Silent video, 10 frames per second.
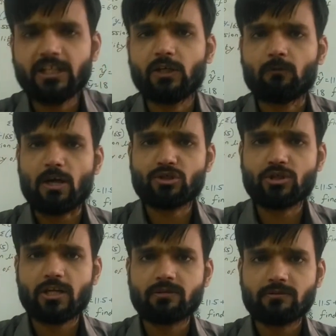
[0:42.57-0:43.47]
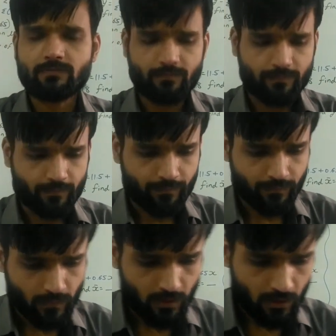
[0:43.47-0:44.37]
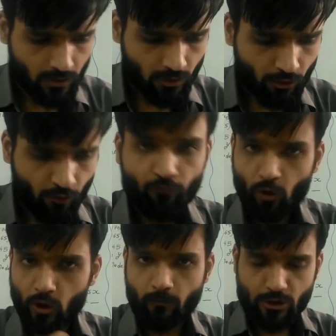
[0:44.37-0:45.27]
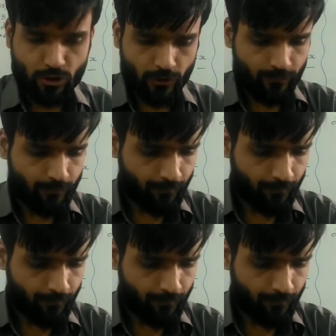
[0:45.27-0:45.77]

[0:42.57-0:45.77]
the question, full question.